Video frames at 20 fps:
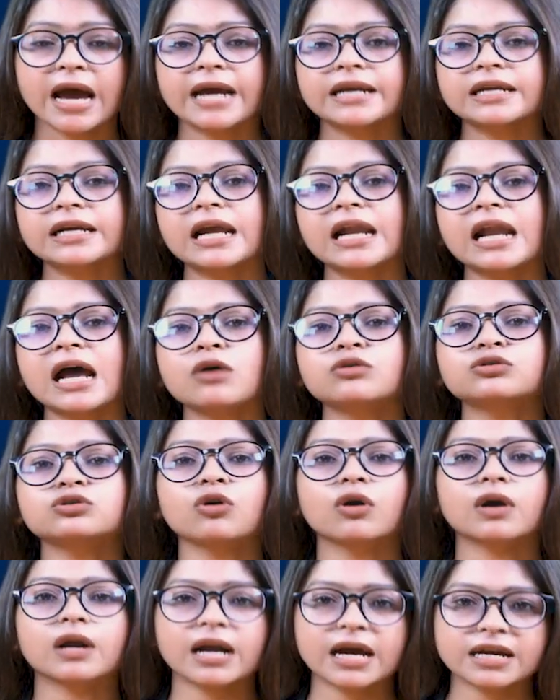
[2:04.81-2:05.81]
and allows
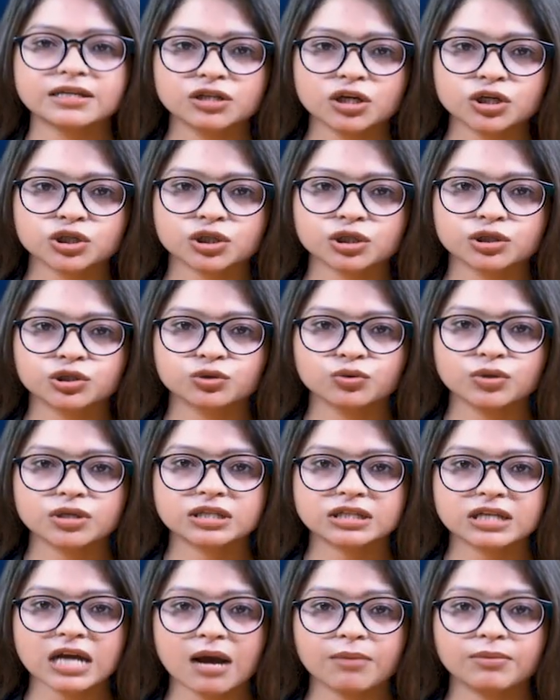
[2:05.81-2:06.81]
organizations to
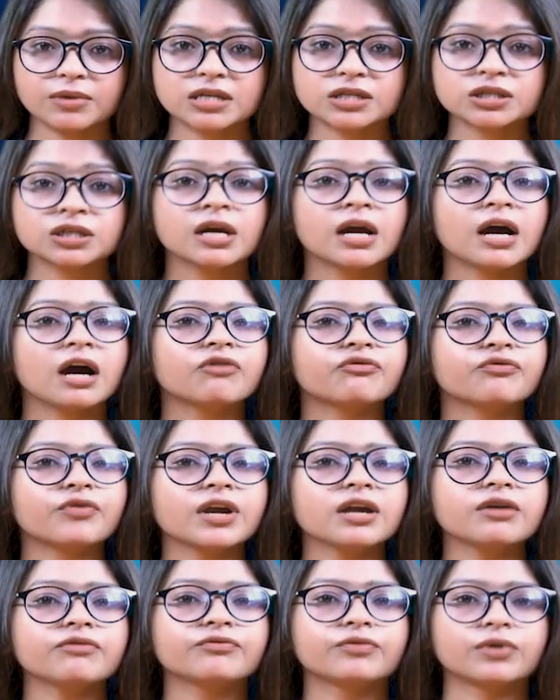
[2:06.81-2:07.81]
establish a
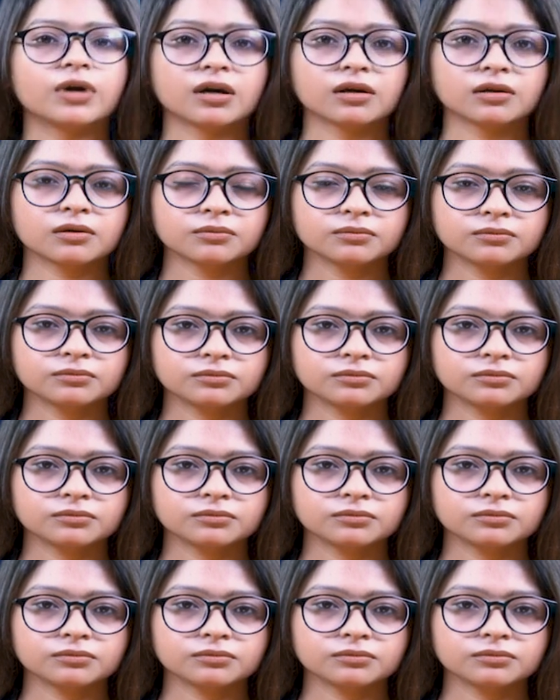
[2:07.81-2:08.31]
framework.